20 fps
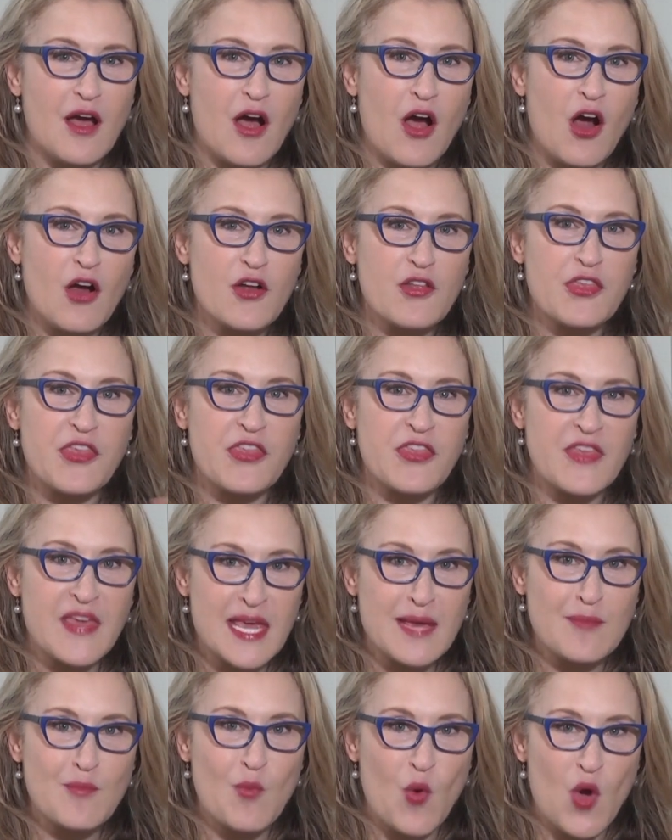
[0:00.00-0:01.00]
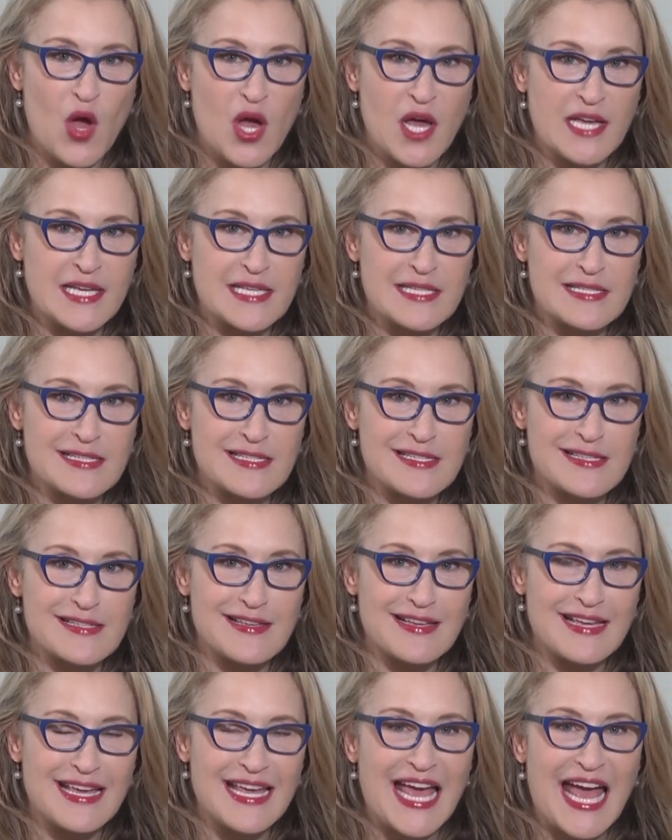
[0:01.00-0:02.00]
Our theme
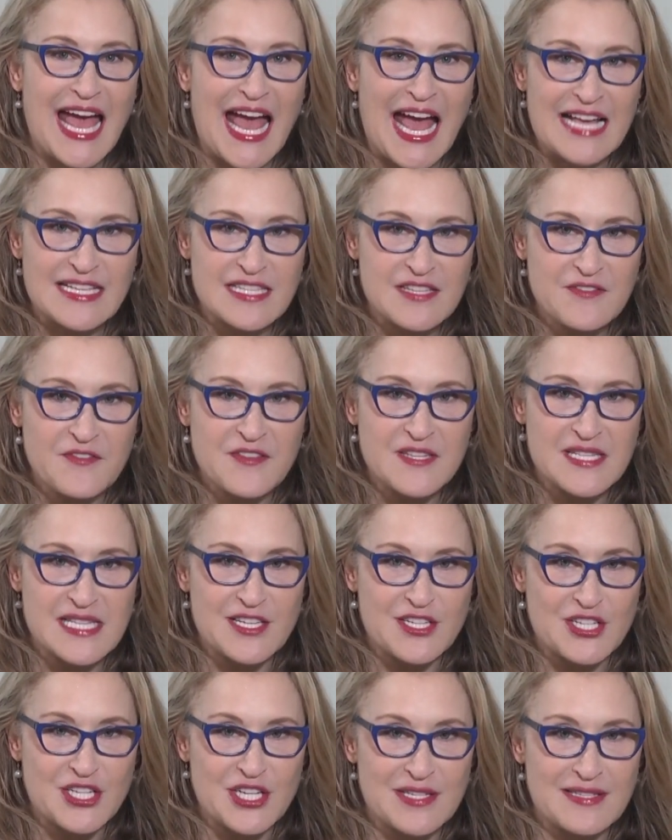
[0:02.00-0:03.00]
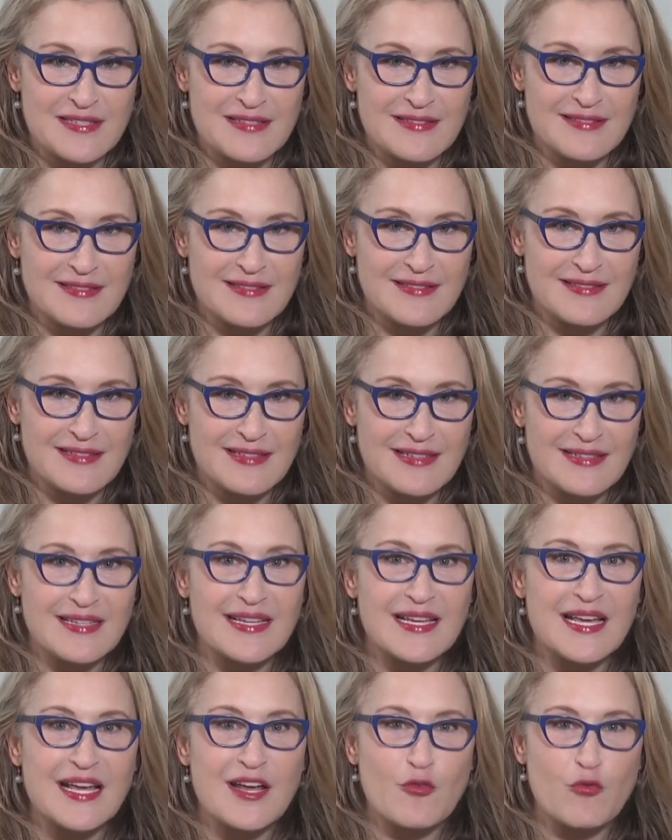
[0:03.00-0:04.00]
was as a physician,
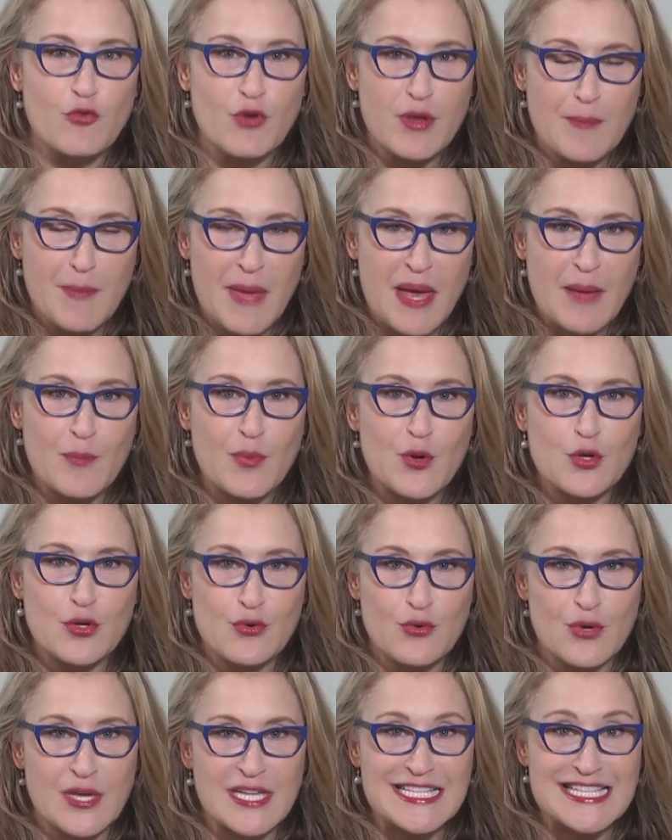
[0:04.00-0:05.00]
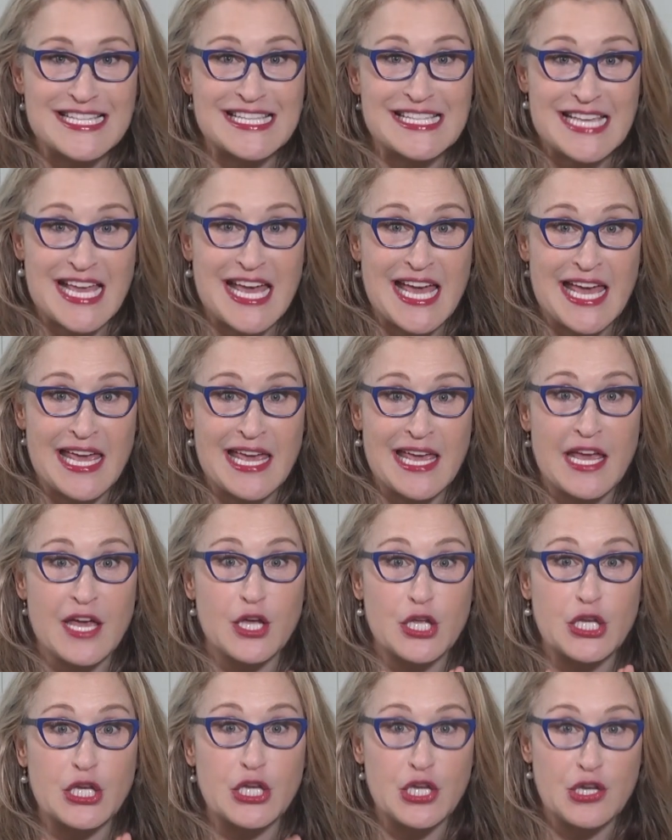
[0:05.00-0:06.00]
Remember, you can
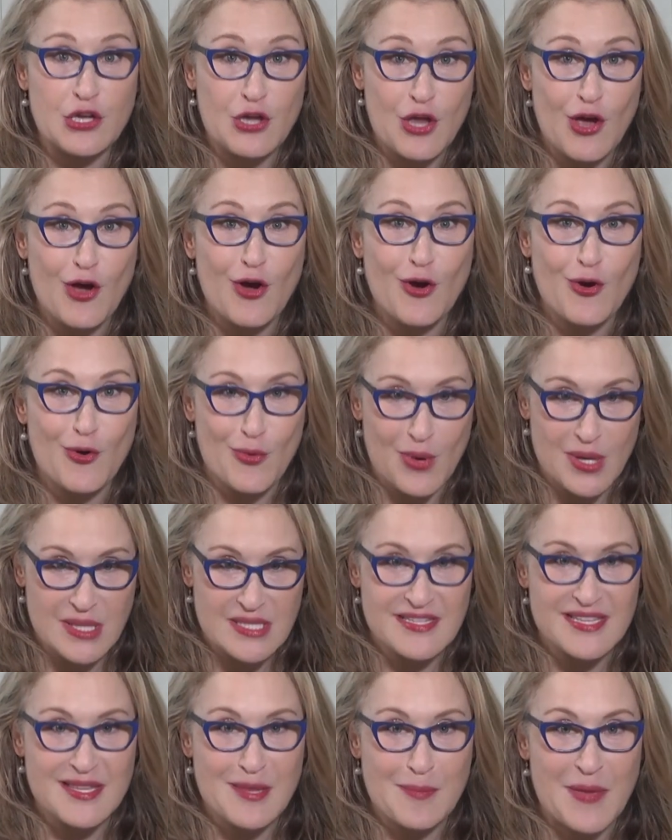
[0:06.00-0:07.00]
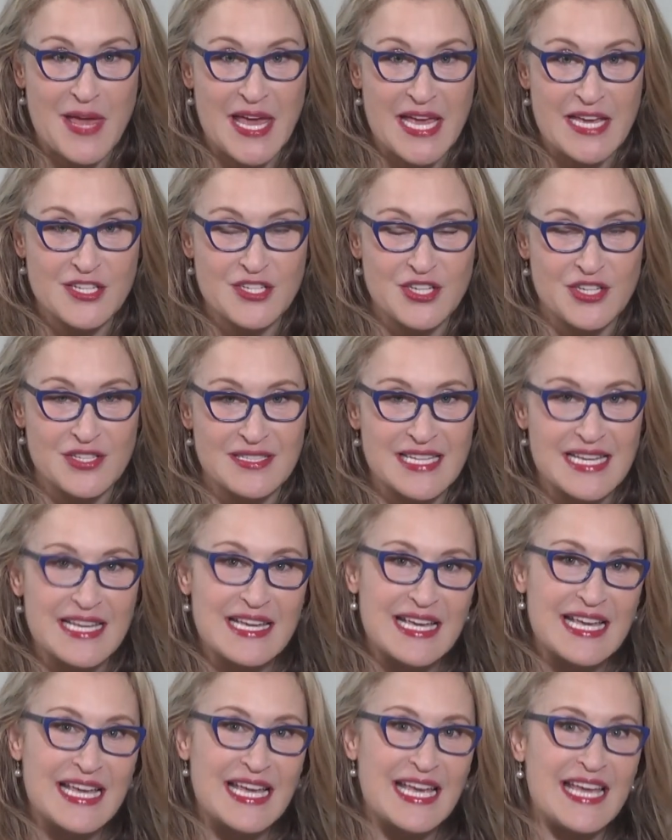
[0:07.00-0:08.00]
say no to the patient.
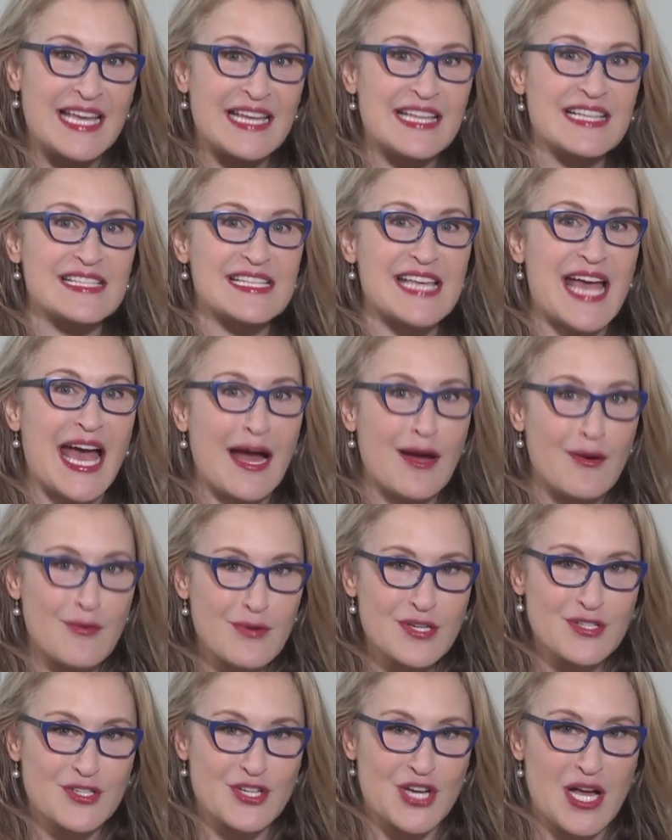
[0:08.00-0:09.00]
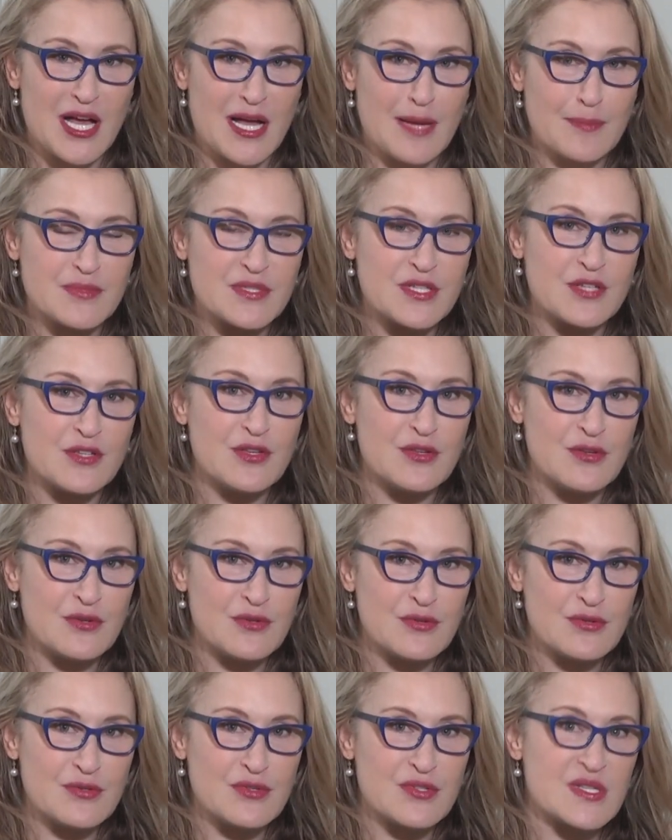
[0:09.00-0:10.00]
It is our job to
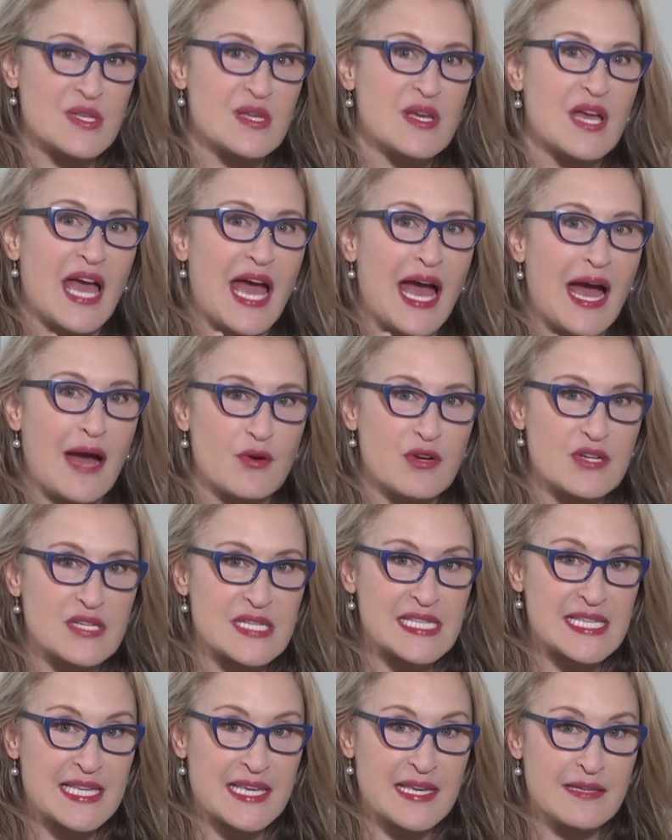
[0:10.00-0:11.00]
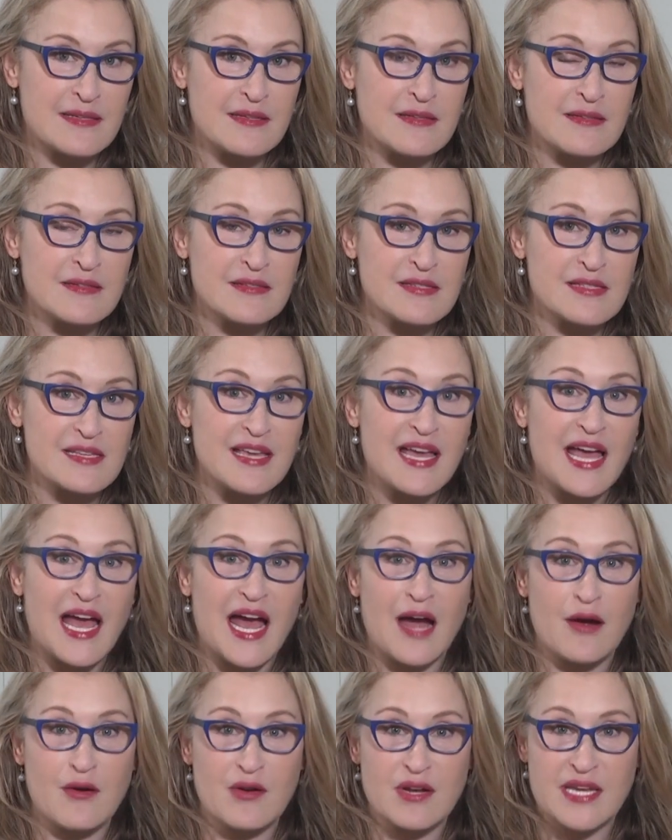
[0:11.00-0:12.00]
use our skills,
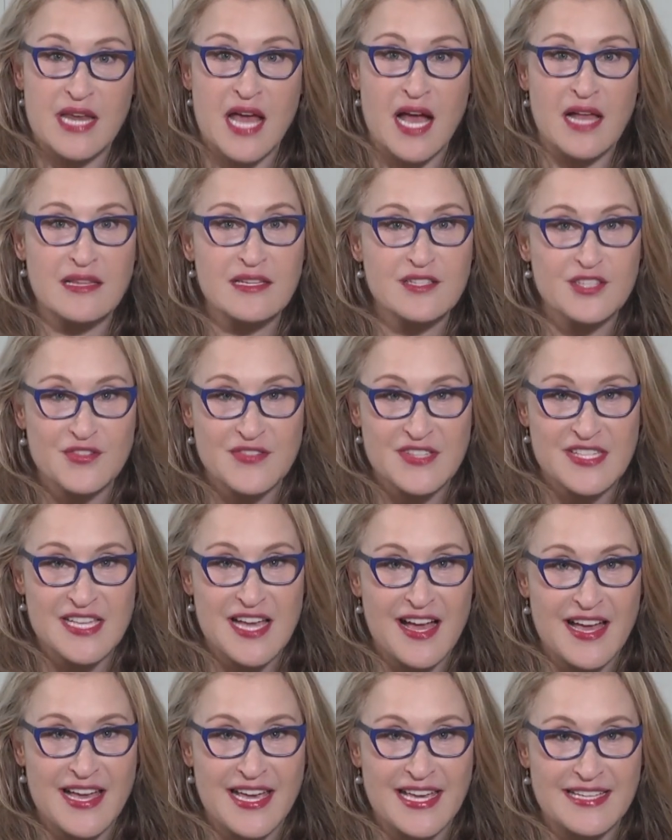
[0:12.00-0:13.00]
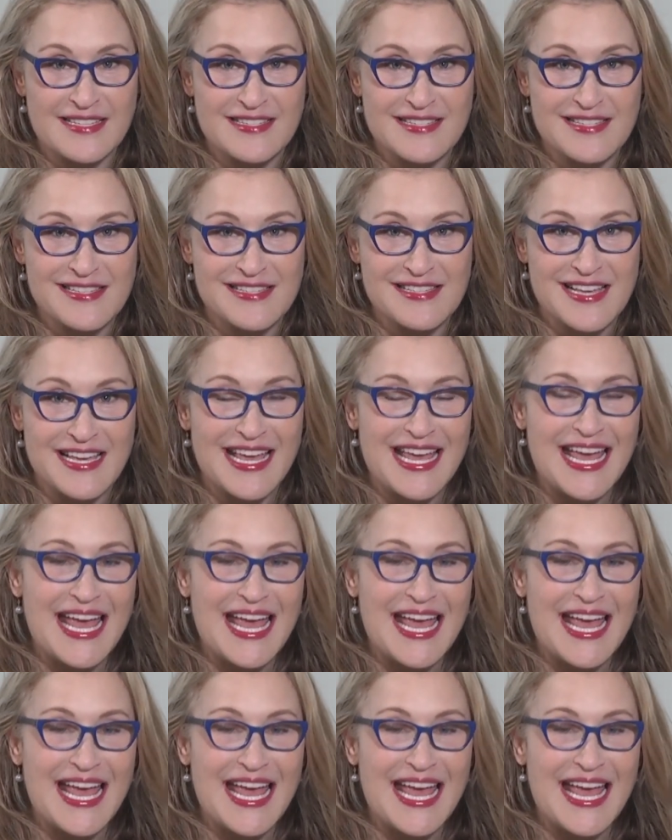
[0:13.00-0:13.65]
our knowledge of science,